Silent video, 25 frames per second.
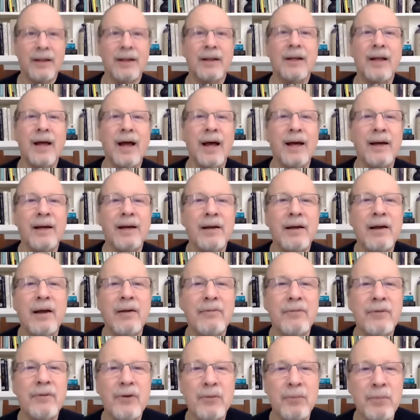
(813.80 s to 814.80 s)
lying
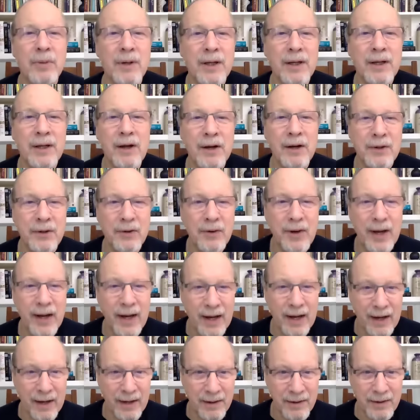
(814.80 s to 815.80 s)
comfortably on your
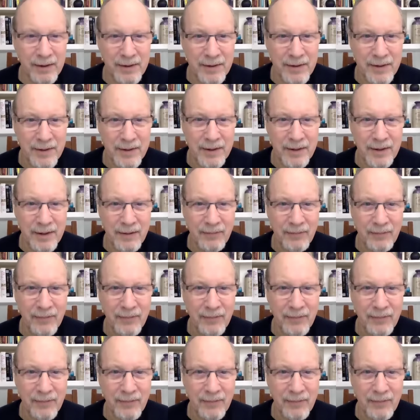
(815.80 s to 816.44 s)
hands,